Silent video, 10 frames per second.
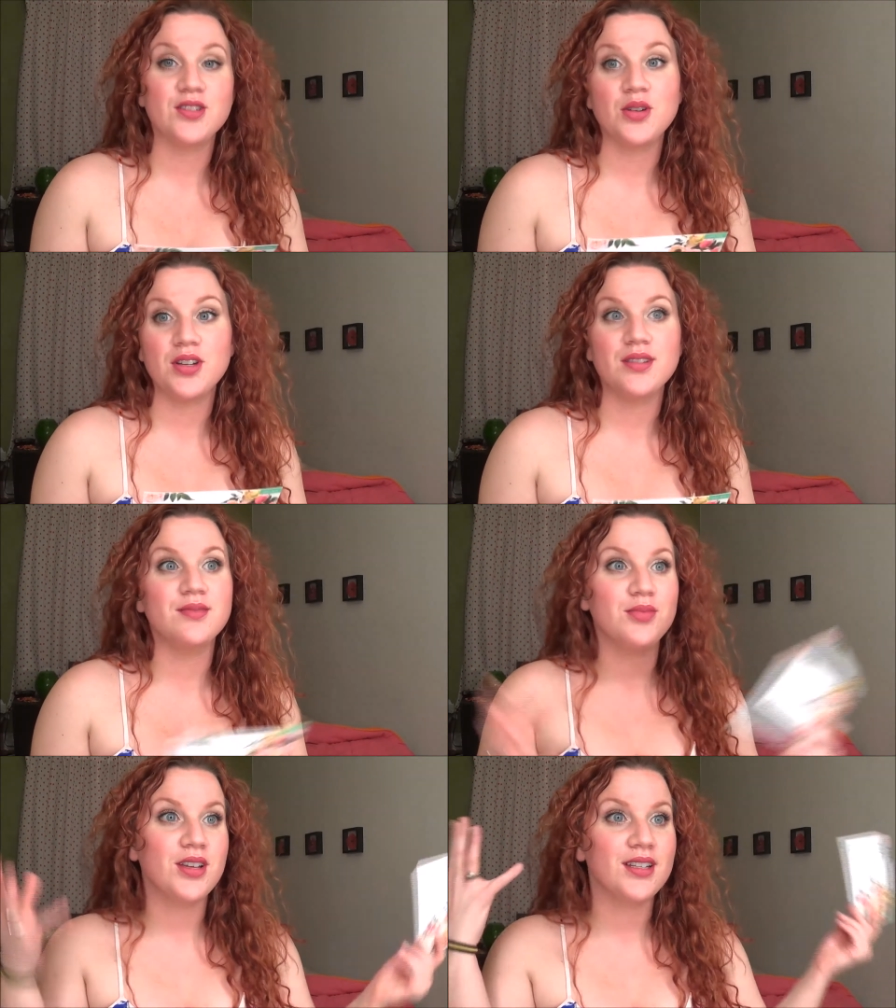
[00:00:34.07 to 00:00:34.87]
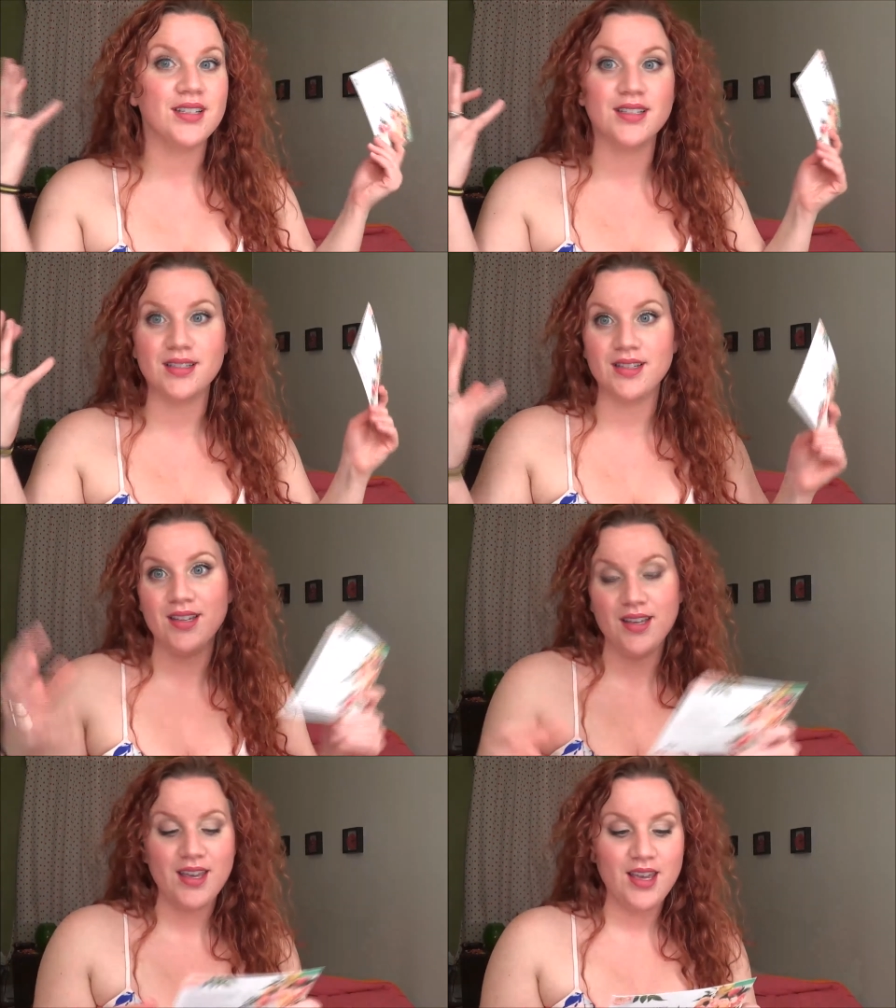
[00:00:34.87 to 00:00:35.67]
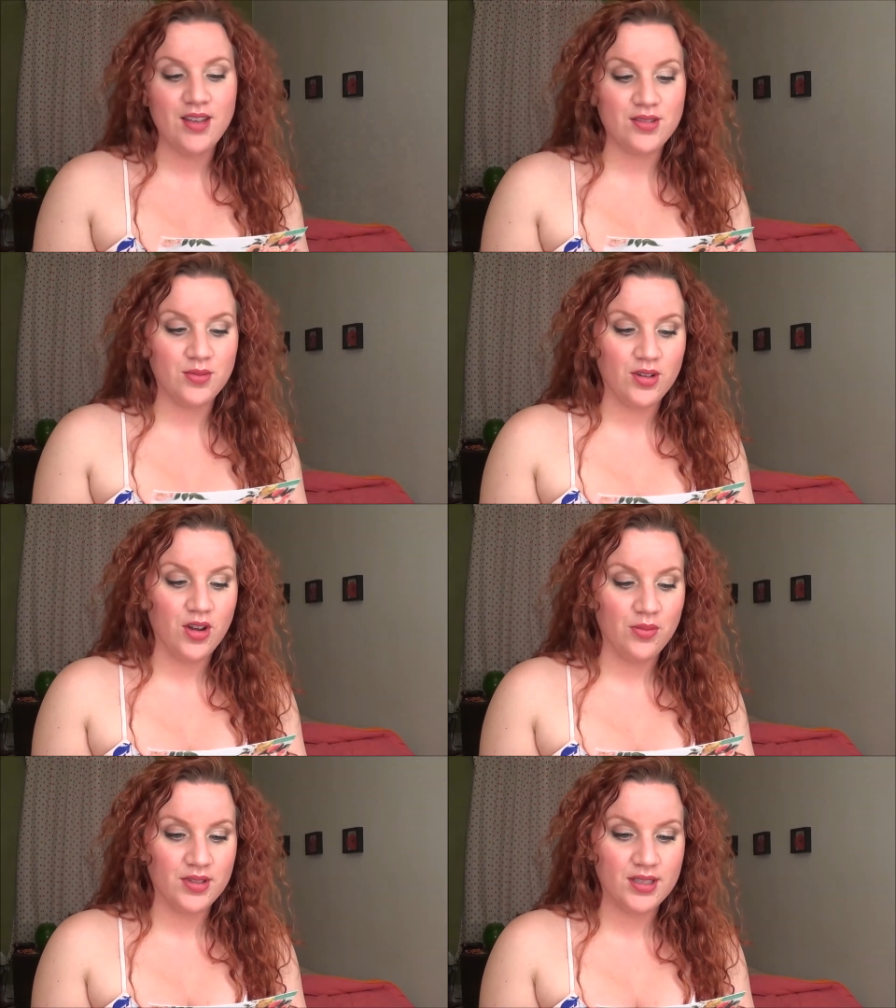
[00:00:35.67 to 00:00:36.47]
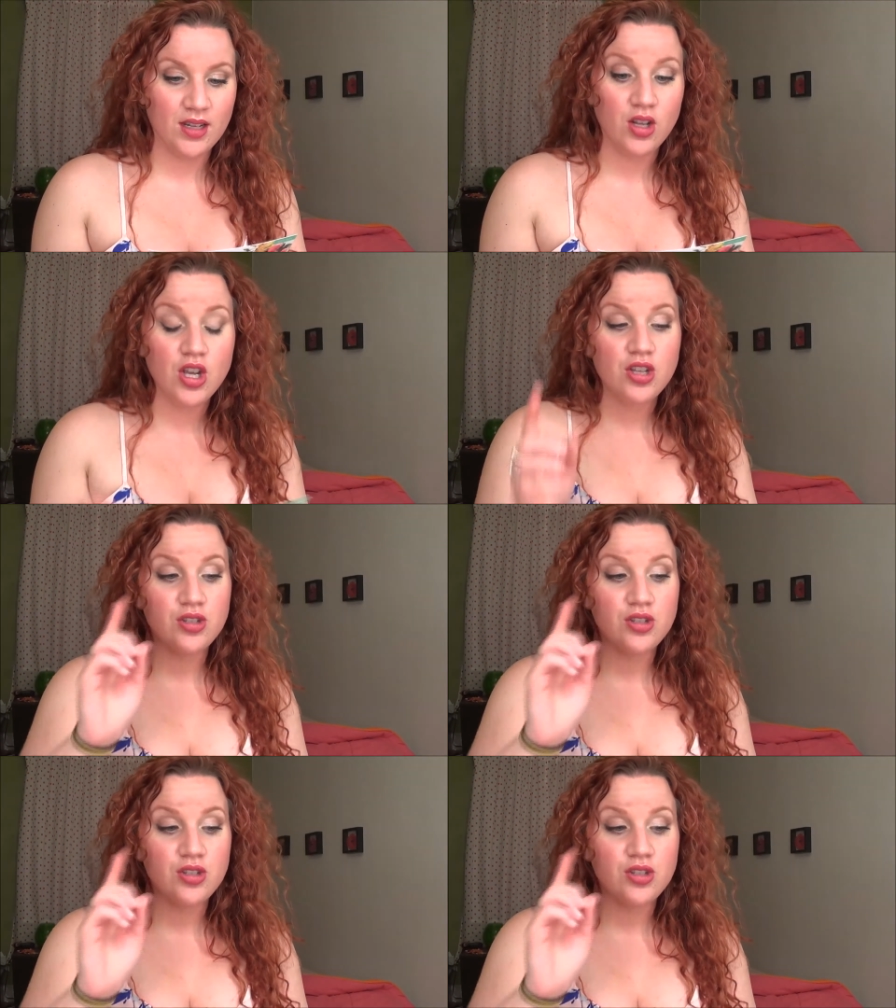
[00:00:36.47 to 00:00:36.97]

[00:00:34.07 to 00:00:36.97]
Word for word: so I probably need to have something to calm this down.